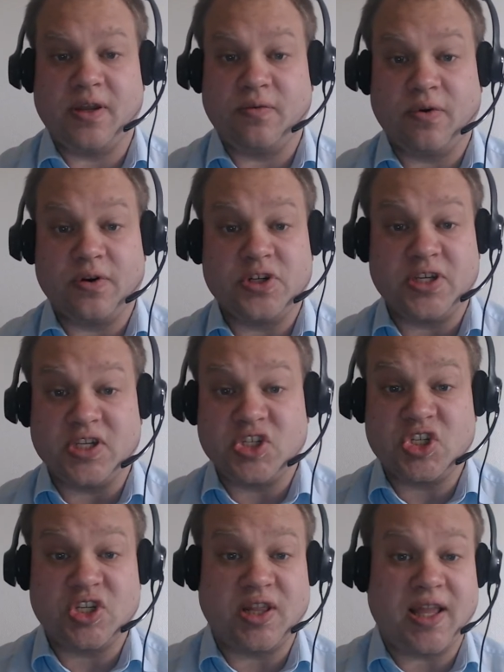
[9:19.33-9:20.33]
where she
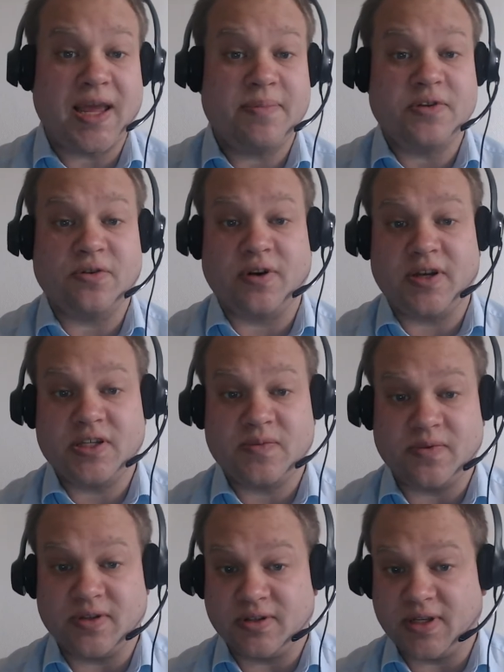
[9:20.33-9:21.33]
slapped her
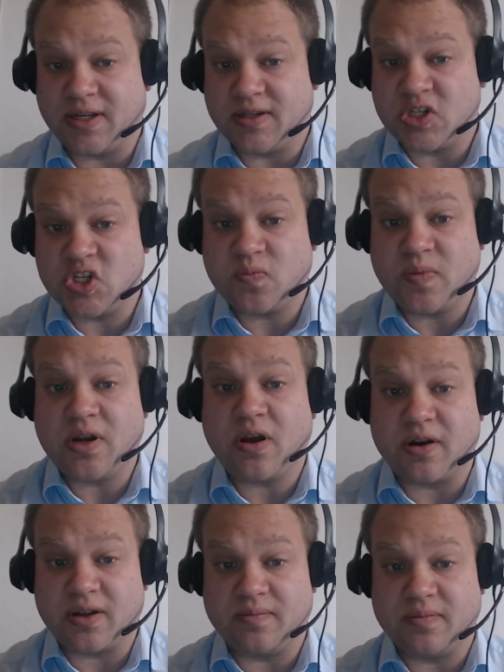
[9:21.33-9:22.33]
husband and spit
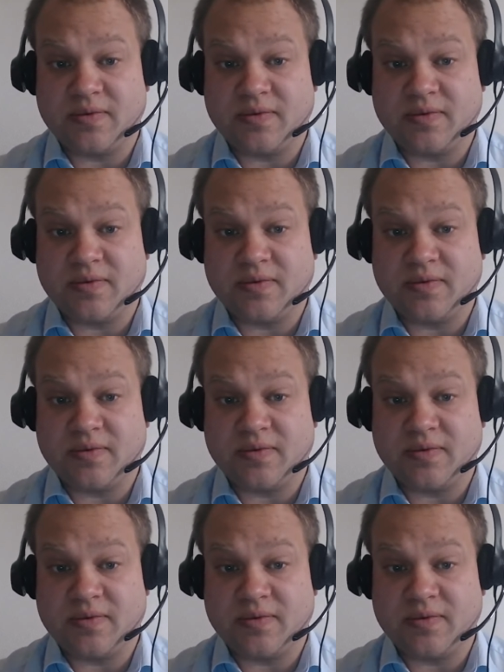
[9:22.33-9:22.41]
on him.